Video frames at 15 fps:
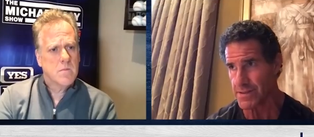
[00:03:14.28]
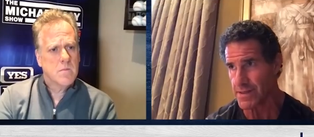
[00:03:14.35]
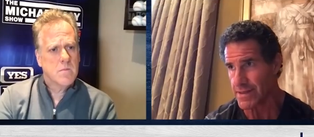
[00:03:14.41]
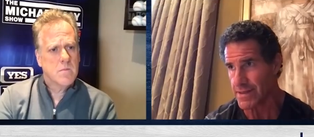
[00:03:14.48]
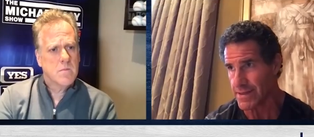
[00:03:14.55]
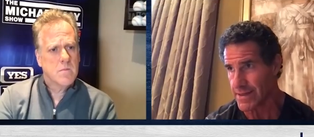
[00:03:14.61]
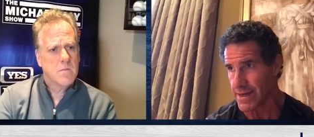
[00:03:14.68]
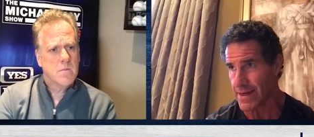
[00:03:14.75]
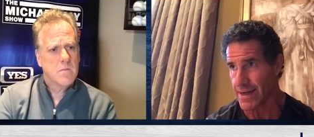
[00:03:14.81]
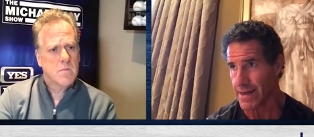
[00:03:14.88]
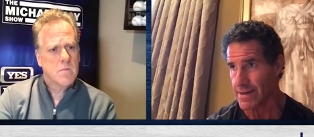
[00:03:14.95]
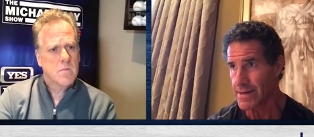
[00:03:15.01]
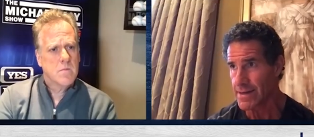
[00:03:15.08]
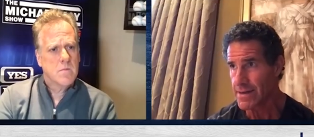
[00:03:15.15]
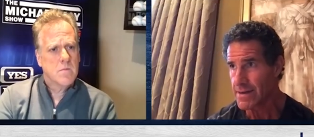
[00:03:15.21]
Speaker 1: the uh,
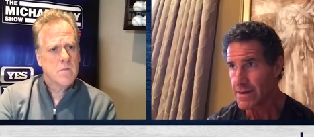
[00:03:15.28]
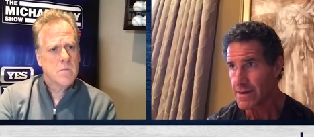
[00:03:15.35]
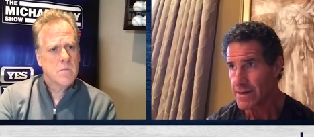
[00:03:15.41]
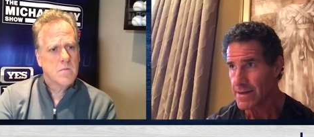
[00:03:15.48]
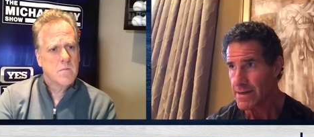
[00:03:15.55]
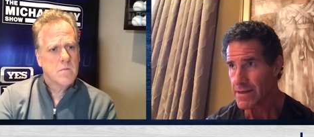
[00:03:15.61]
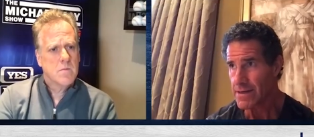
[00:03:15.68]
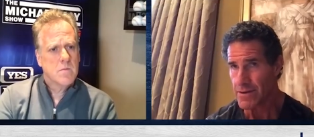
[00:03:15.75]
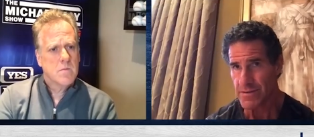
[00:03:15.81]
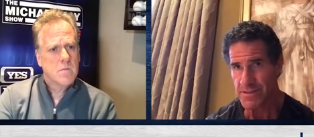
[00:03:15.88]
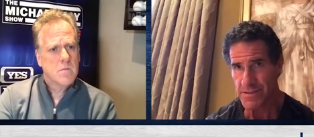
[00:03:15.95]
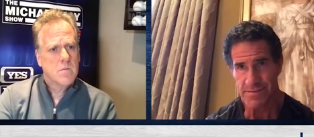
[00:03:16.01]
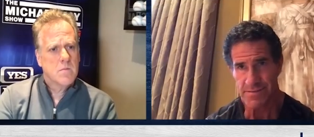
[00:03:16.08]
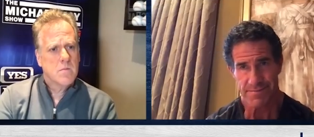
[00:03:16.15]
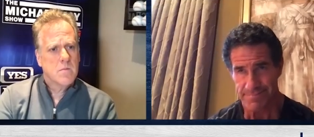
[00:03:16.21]
you know
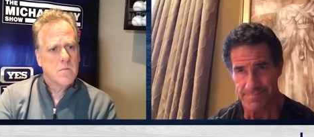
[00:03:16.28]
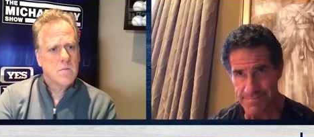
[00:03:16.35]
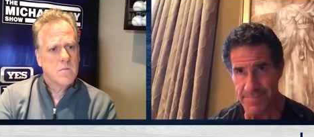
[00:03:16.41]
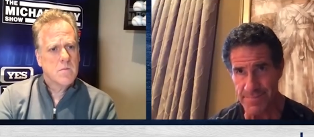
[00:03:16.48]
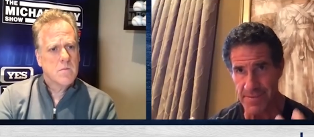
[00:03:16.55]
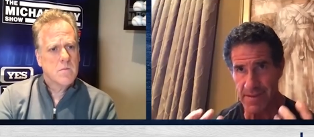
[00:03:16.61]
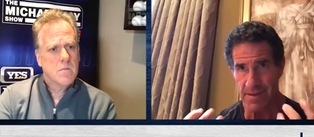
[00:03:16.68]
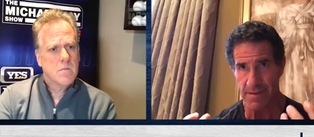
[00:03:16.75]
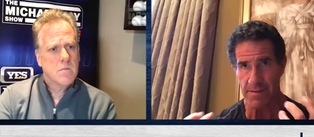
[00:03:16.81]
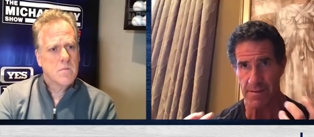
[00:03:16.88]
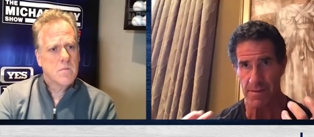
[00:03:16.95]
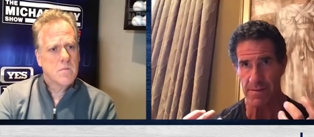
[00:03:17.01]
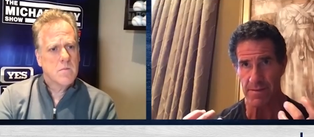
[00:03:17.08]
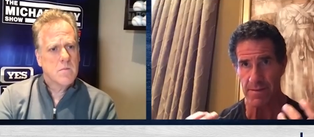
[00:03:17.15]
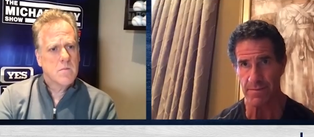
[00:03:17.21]
just
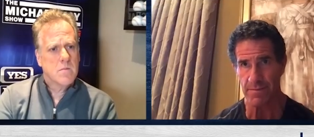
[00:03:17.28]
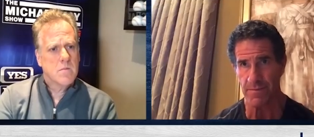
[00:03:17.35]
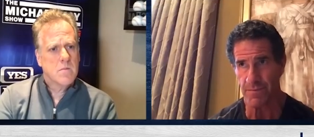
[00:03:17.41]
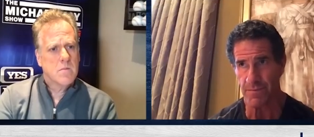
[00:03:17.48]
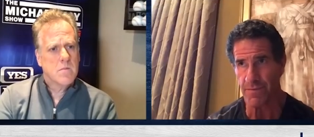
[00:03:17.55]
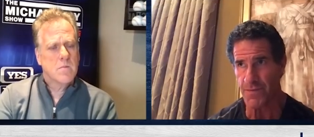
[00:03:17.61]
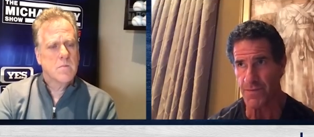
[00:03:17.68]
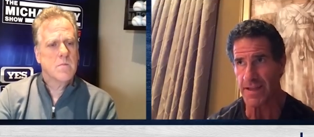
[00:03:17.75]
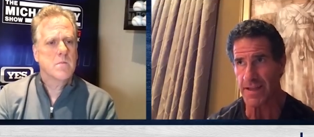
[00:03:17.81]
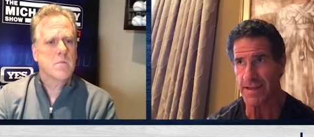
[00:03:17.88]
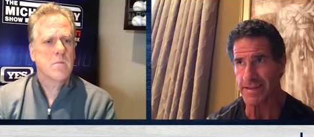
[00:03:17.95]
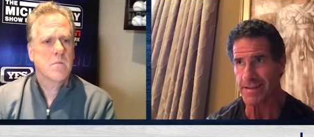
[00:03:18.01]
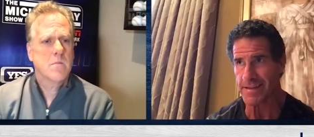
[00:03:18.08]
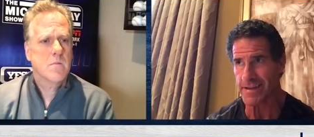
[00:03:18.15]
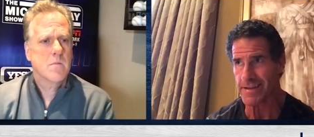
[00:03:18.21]

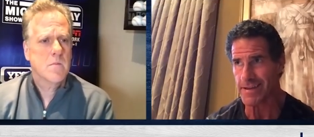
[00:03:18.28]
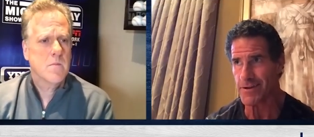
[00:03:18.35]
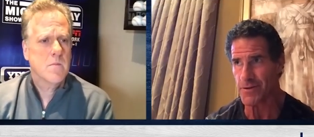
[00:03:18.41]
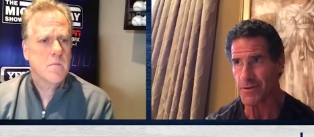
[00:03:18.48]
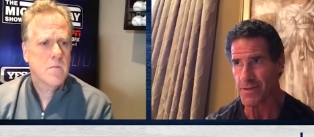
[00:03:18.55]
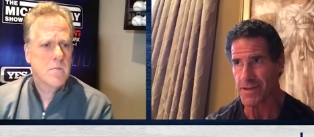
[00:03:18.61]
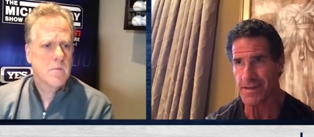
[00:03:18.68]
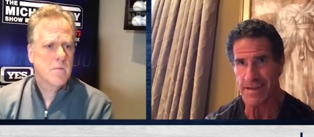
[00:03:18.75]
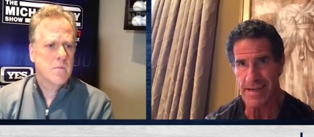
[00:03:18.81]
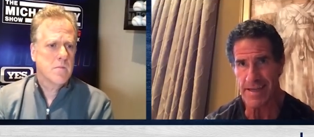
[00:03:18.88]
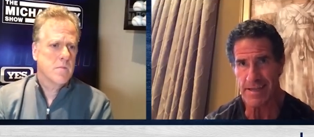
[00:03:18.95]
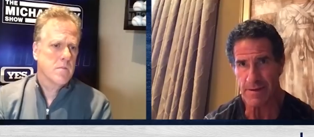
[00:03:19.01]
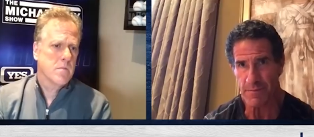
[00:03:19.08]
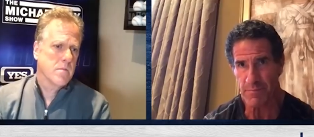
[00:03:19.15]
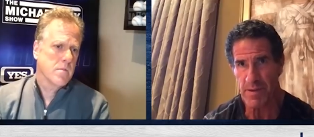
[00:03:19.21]
feeling the you know the
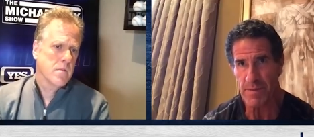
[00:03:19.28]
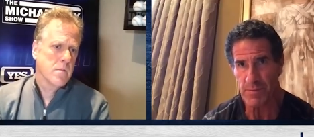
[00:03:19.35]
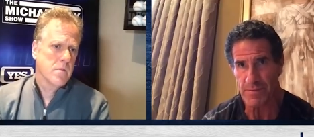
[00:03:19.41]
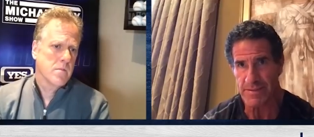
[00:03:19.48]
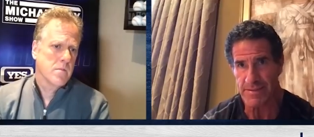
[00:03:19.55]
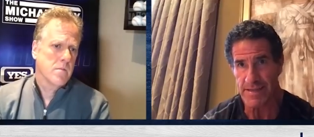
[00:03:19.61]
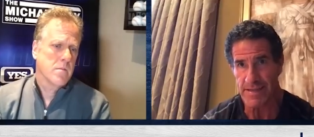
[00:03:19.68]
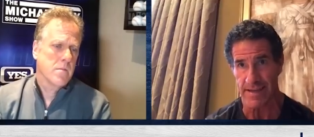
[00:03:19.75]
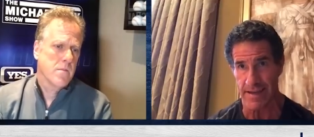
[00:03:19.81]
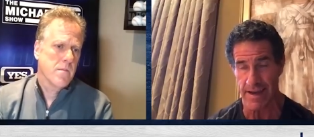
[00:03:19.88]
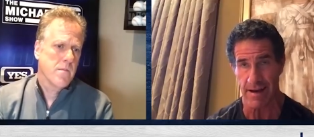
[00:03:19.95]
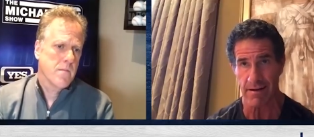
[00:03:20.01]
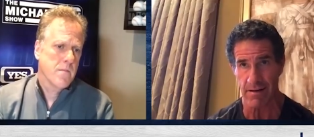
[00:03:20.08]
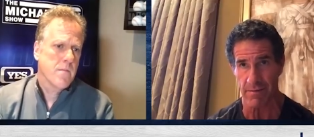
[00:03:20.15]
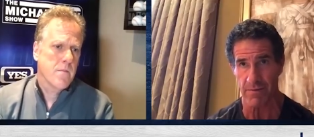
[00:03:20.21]
need of people to take
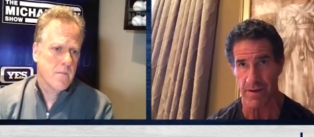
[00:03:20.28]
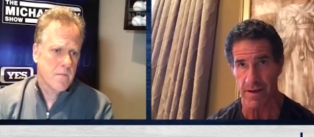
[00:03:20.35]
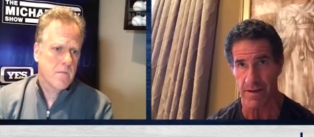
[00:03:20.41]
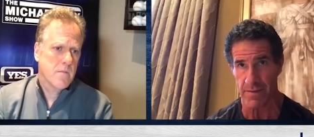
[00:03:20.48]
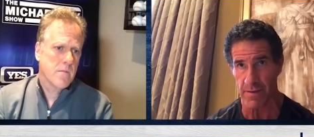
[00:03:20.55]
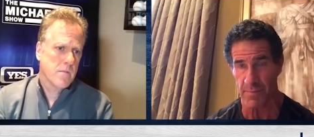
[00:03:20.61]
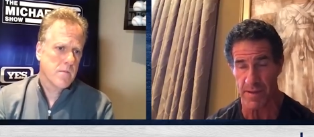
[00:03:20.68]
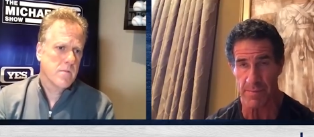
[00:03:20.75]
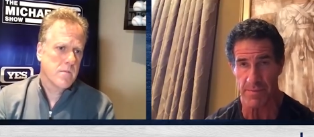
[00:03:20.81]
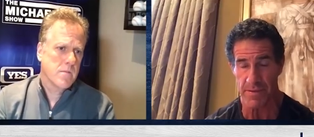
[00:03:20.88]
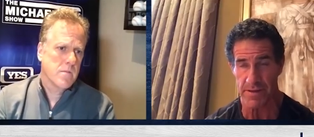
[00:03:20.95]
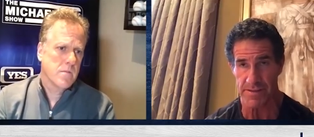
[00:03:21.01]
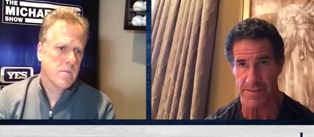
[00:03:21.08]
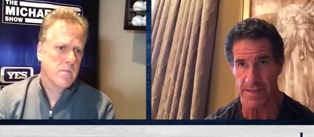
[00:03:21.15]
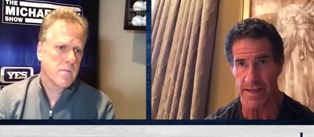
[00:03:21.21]
care
Speaker 2: of uh, the people
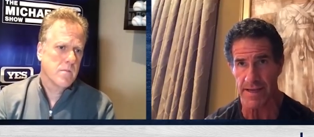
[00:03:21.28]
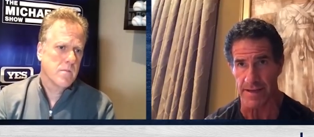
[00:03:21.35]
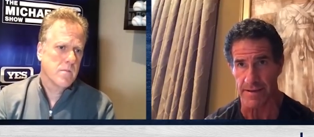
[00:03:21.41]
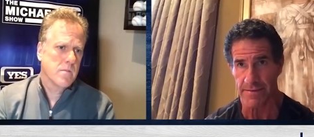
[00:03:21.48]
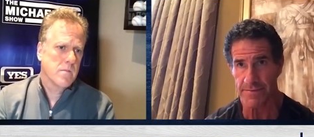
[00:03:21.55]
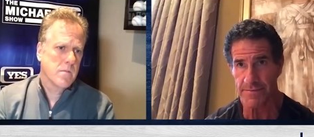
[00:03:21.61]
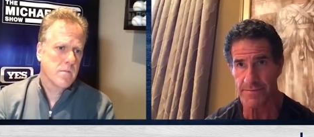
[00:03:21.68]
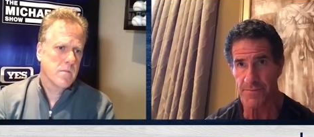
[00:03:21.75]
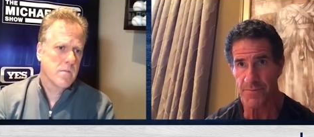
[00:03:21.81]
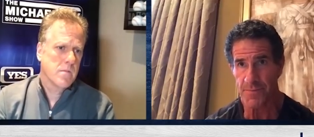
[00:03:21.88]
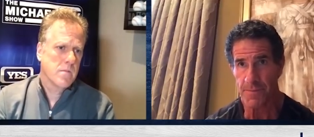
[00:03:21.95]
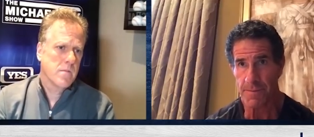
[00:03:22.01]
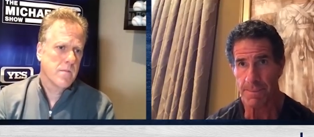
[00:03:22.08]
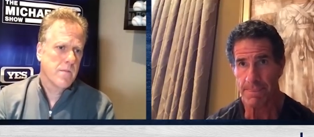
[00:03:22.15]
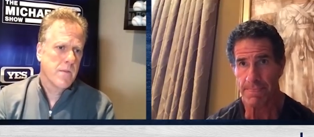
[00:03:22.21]
that are sick.
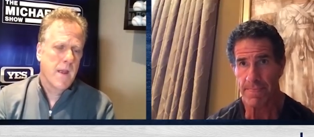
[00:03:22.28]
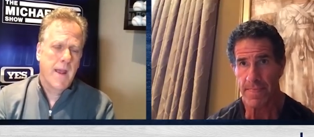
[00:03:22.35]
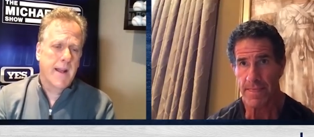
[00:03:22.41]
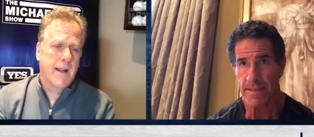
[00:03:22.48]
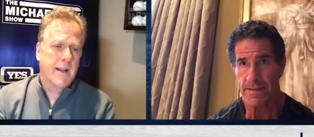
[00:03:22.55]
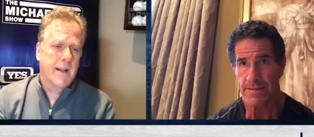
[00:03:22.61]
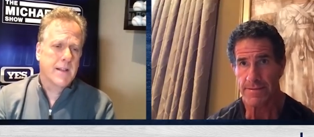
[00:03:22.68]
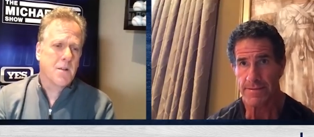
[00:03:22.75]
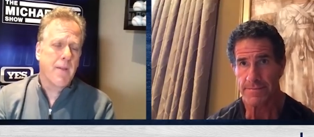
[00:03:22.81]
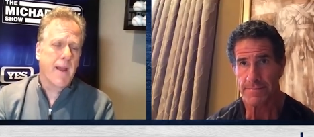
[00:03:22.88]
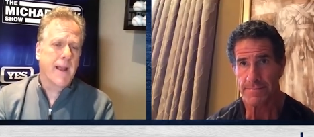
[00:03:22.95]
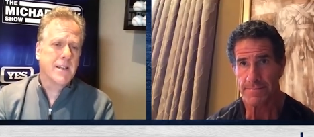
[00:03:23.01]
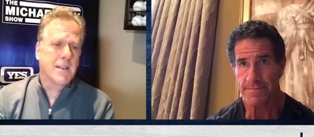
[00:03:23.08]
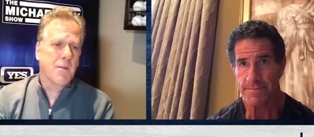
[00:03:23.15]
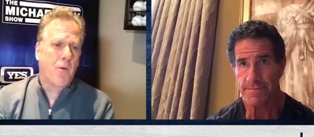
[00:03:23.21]
It is
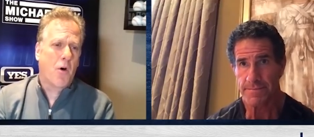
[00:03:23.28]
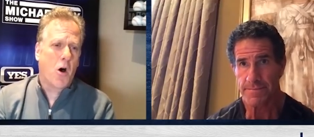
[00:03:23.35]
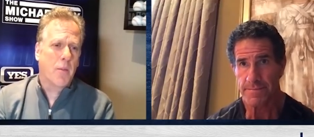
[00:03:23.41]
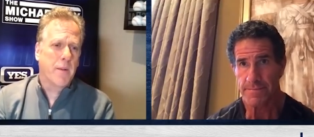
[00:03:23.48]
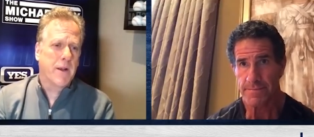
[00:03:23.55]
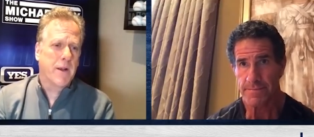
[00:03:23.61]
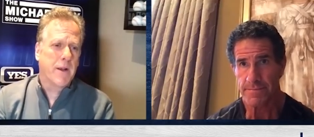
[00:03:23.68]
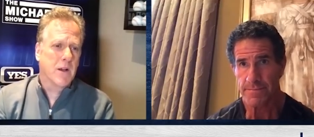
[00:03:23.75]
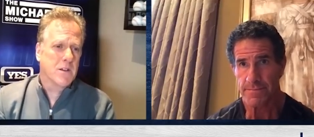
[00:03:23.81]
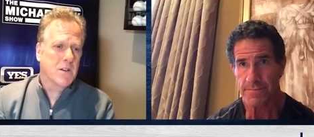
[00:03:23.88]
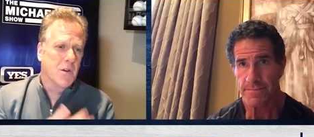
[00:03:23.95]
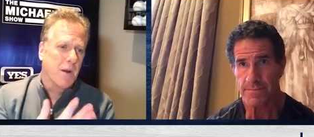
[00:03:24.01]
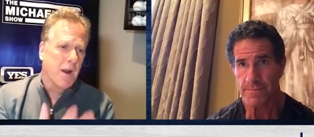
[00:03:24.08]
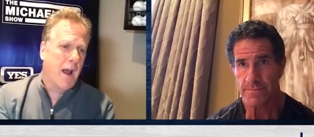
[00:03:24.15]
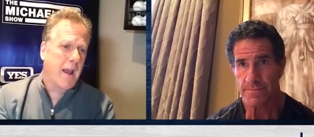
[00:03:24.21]
amazing, Paul, because you
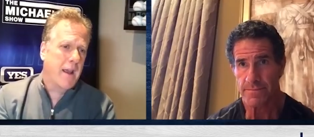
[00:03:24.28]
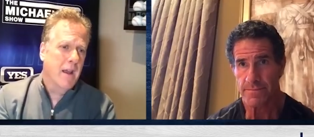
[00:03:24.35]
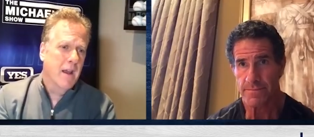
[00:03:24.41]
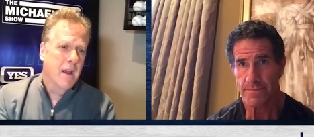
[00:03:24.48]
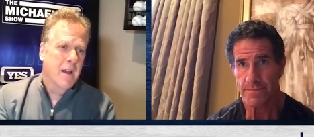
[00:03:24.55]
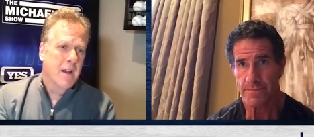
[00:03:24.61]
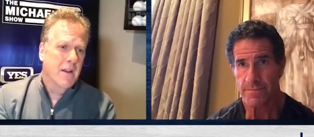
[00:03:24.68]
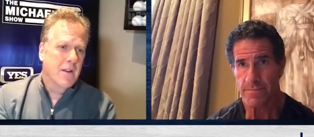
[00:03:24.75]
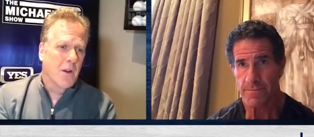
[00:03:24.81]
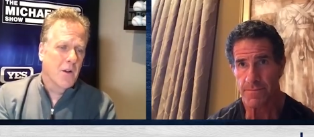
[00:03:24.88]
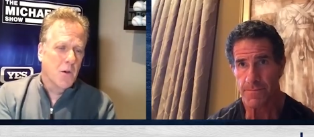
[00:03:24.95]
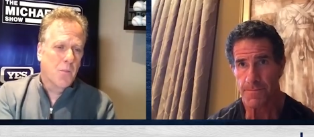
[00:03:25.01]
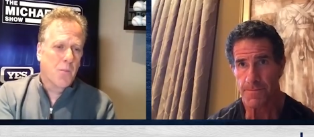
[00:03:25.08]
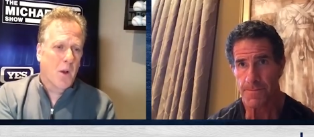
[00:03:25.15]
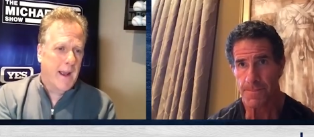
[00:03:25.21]
and I, you know,
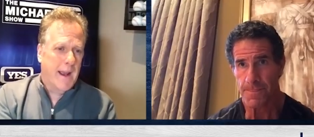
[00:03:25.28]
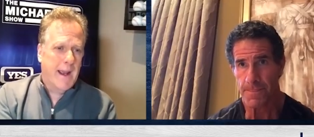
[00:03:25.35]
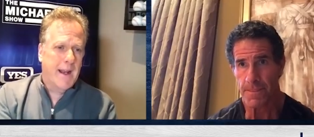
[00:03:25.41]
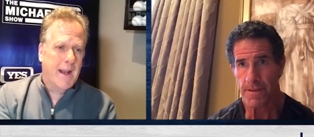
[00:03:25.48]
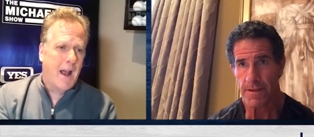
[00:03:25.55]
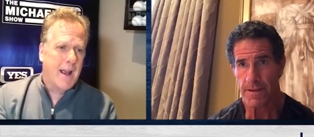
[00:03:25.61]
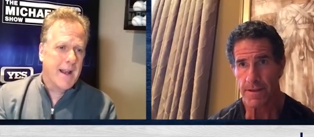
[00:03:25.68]
you played, I